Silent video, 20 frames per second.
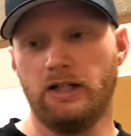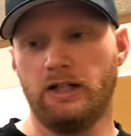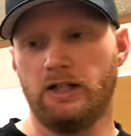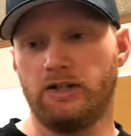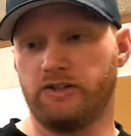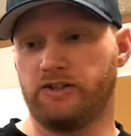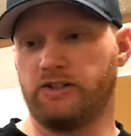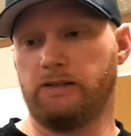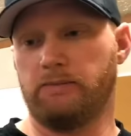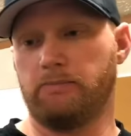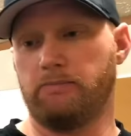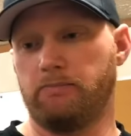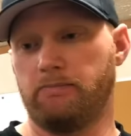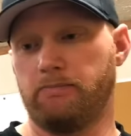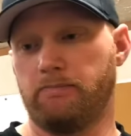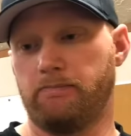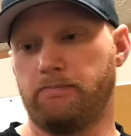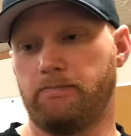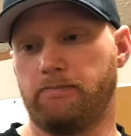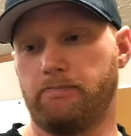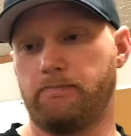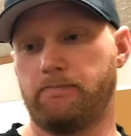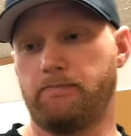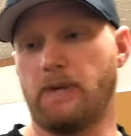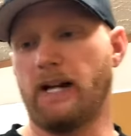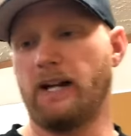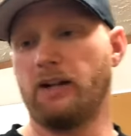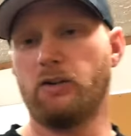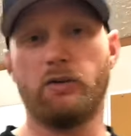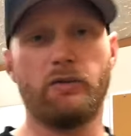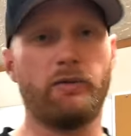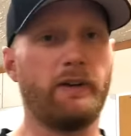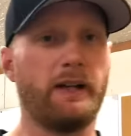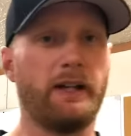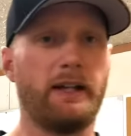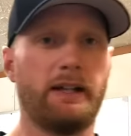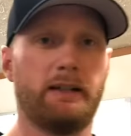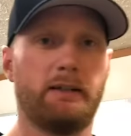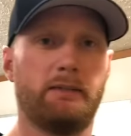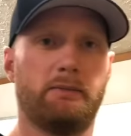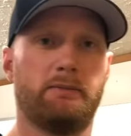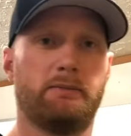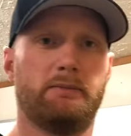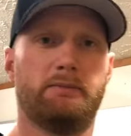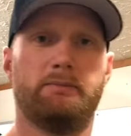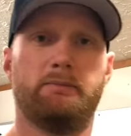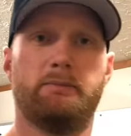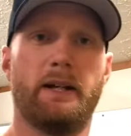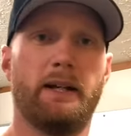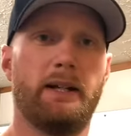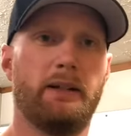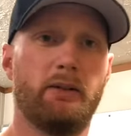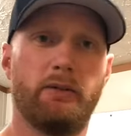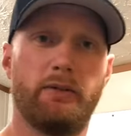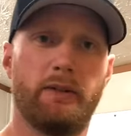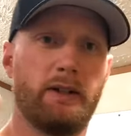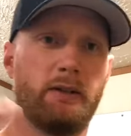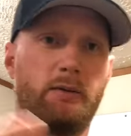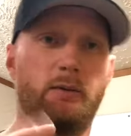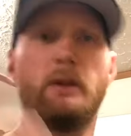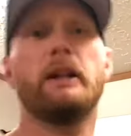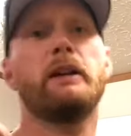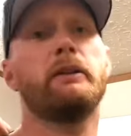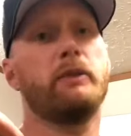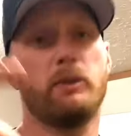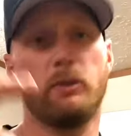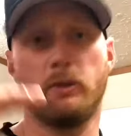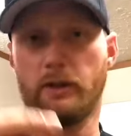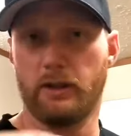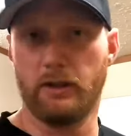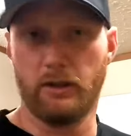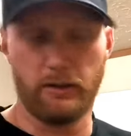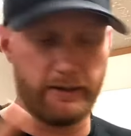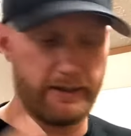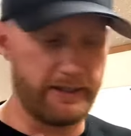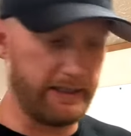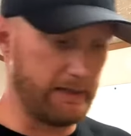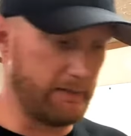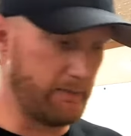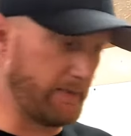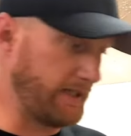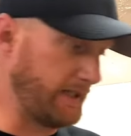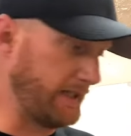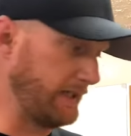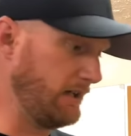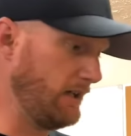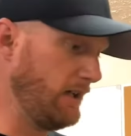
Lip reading: cheap Biofang, whatever you want to call the damn thing.